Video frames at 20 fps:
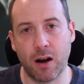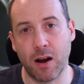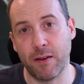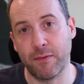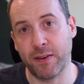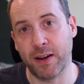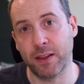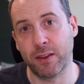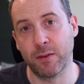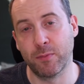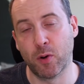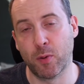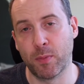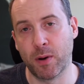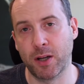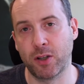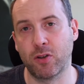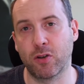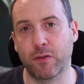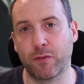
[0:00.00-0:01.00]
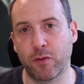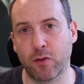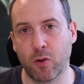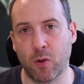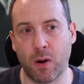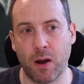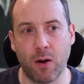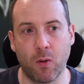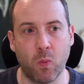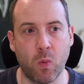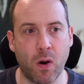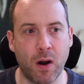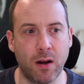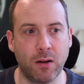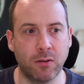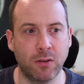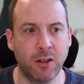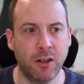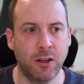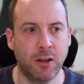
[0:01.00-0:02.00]
I've had them on my dock for quite a
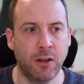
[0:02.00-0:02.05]
while.